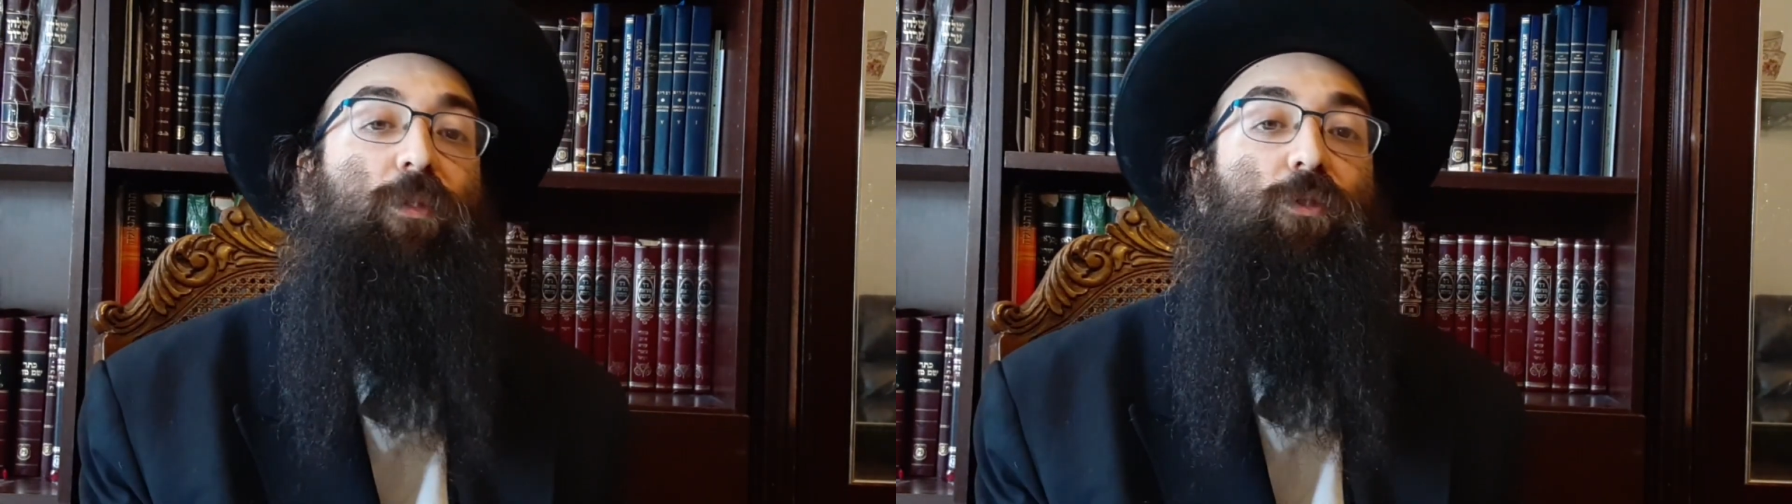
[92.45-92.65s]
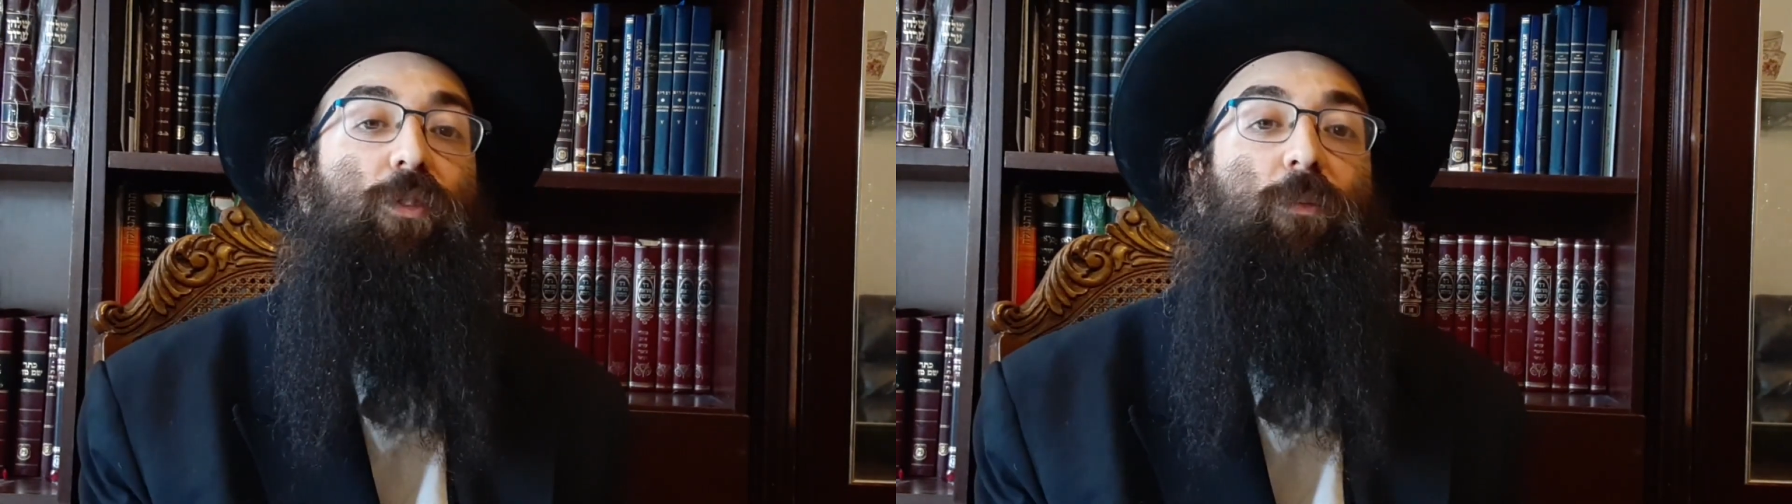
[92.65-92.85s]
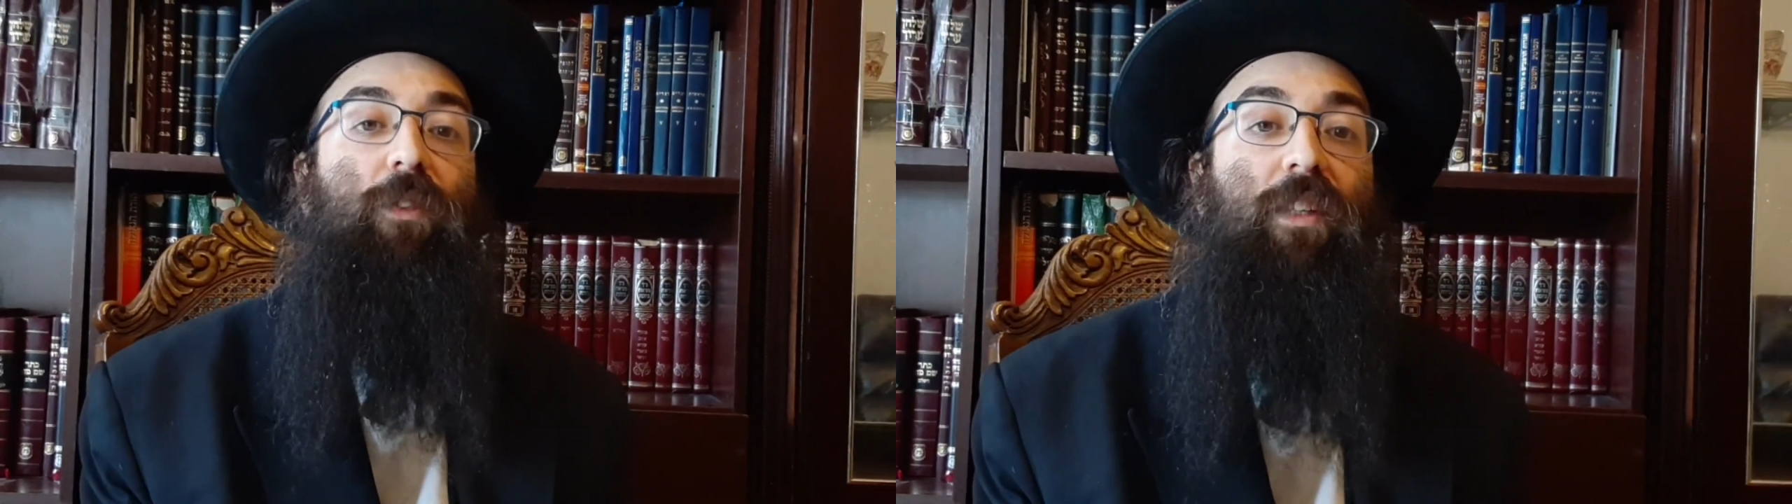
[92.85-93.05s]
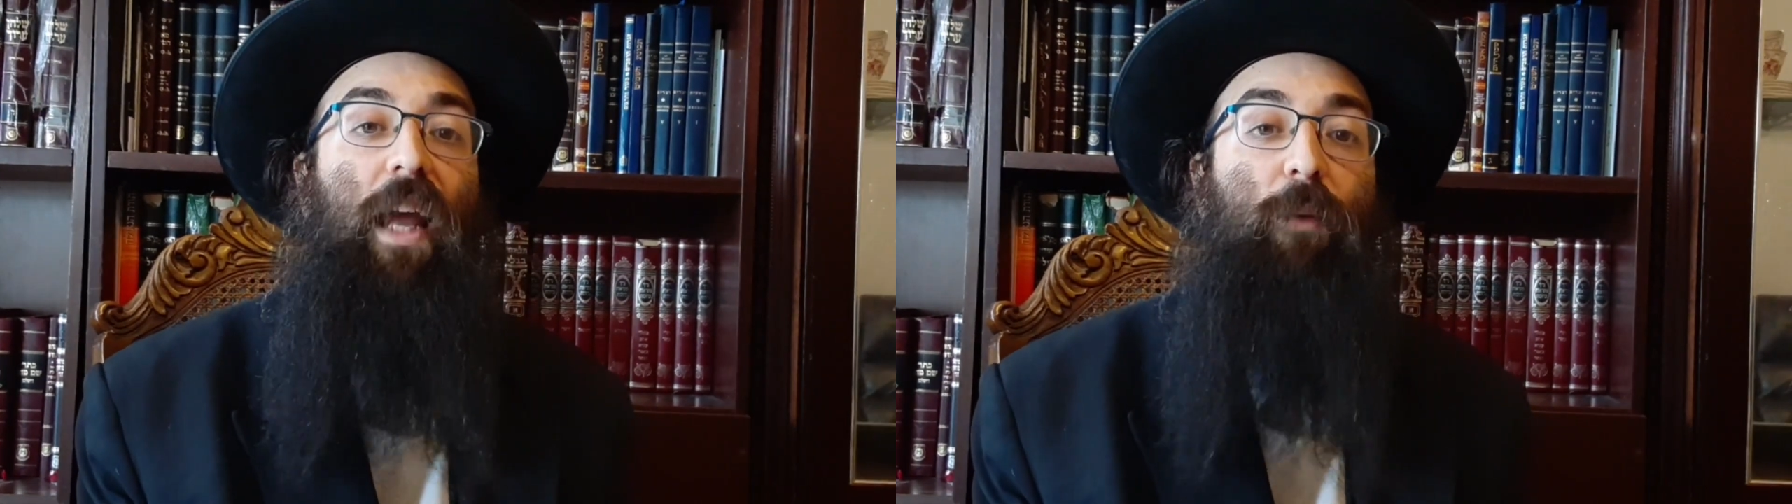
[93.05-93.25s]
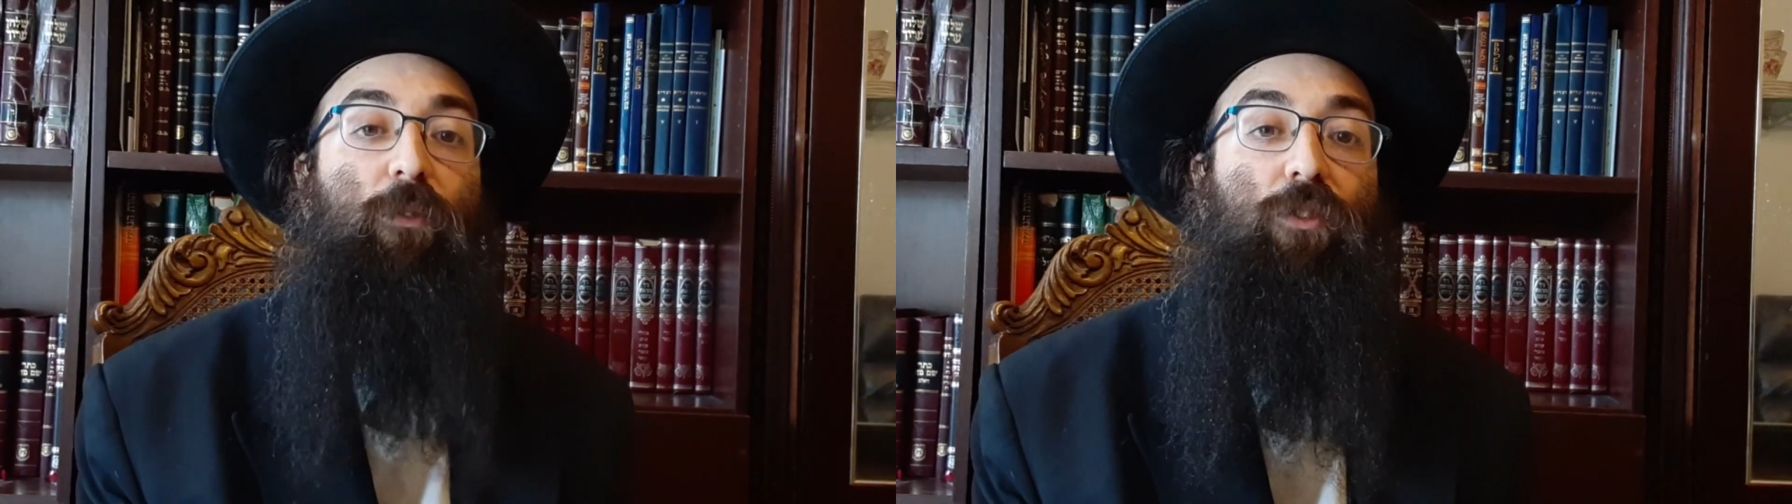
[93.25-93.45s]
a storm wind
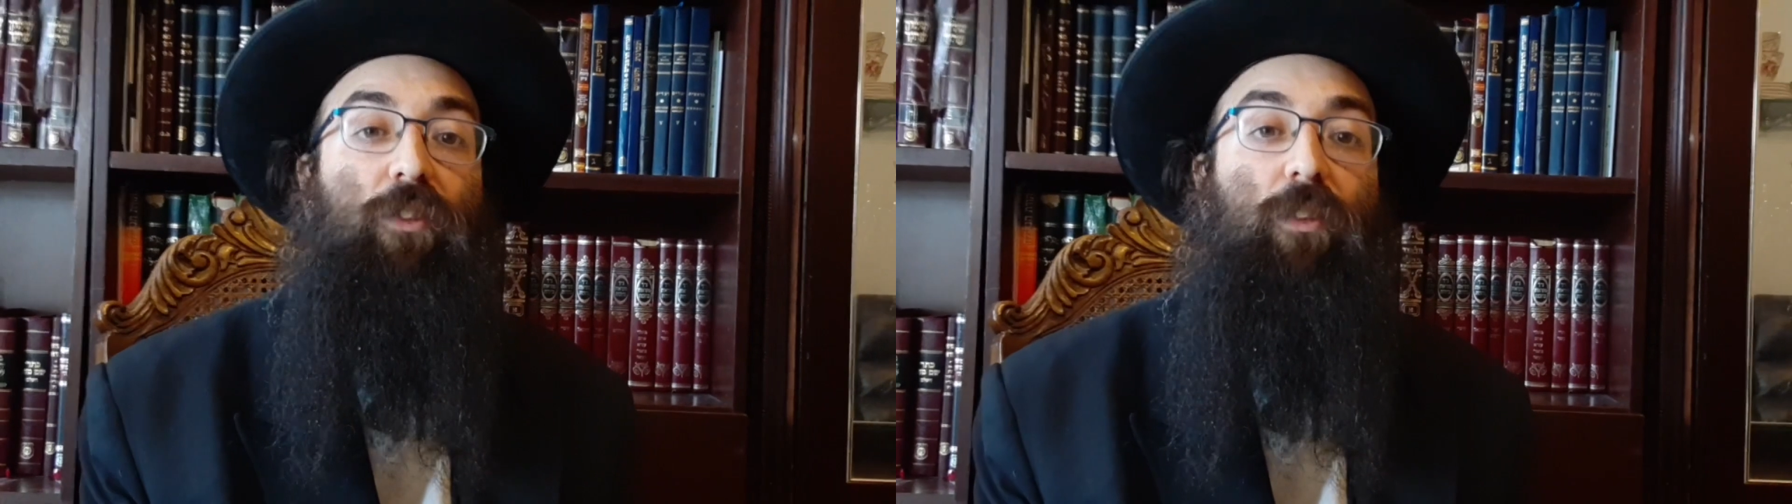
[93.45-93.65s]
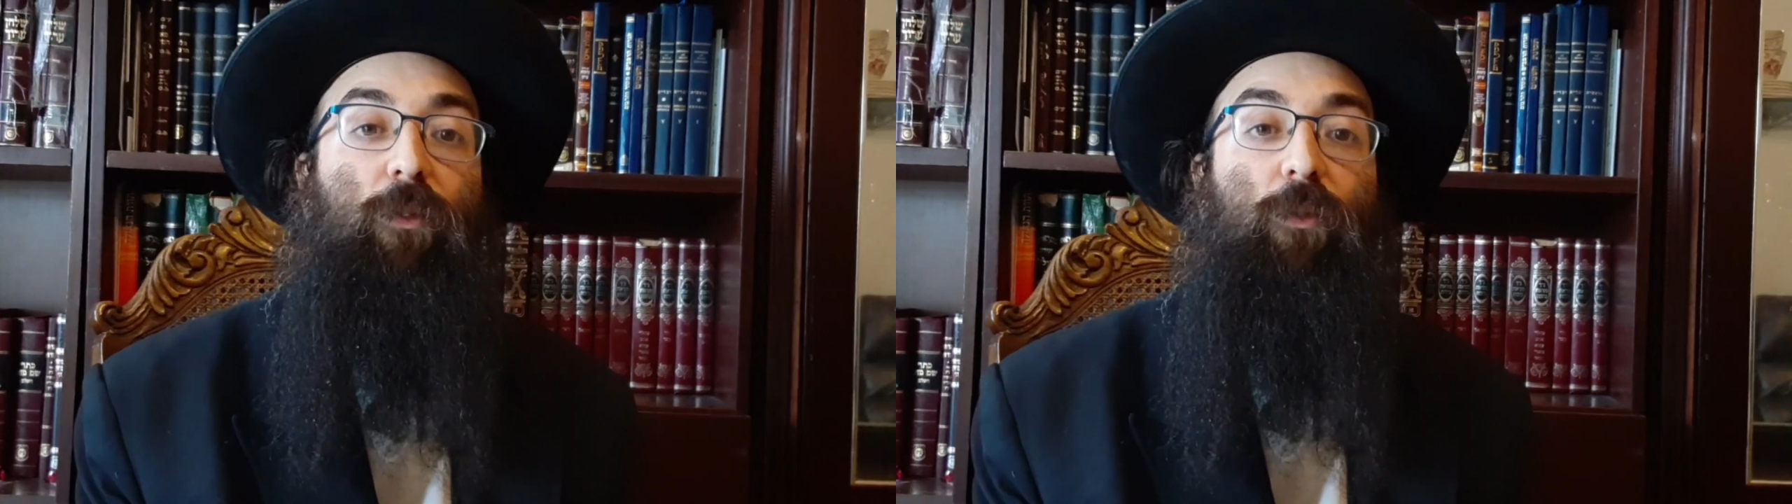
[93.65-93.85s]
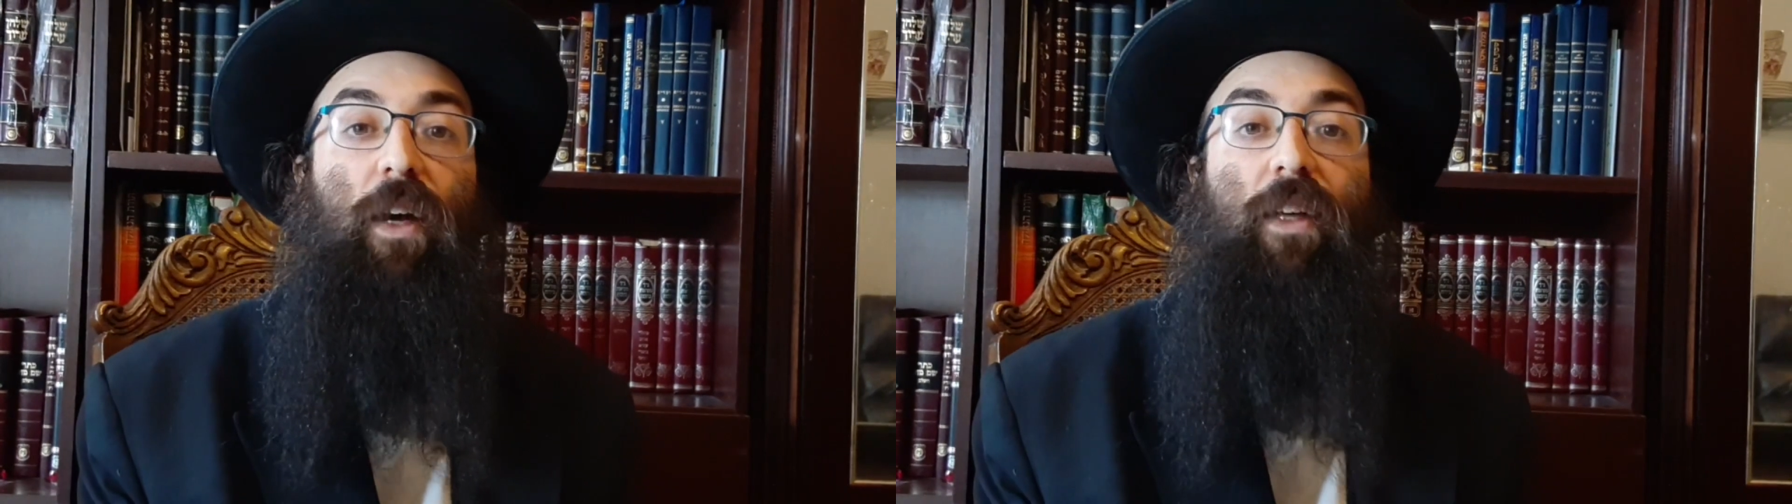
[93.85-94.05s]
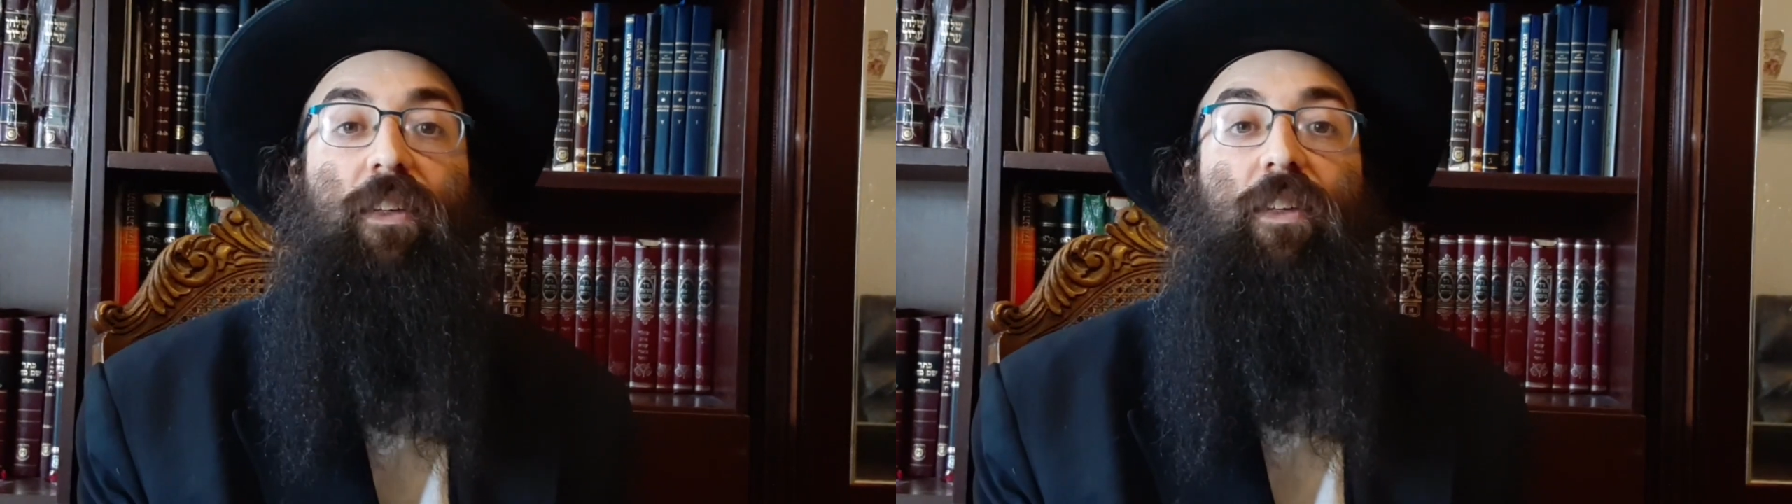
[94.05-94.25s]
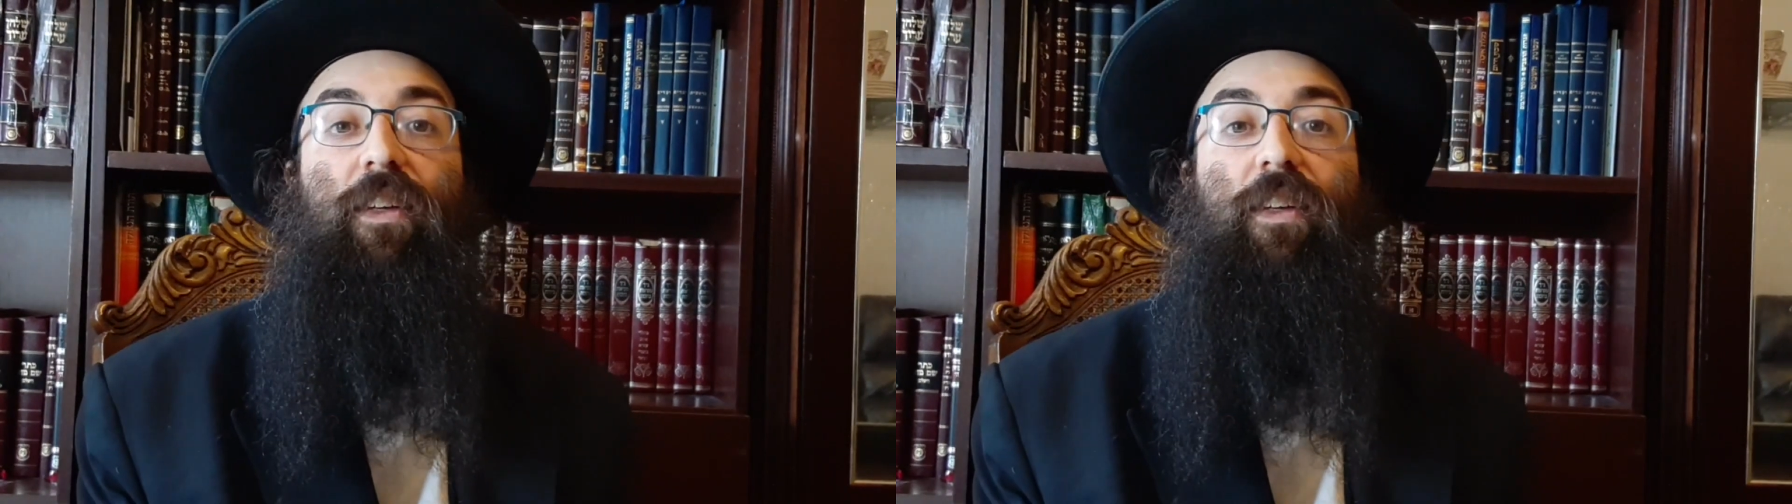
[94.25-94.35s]
came and took him away.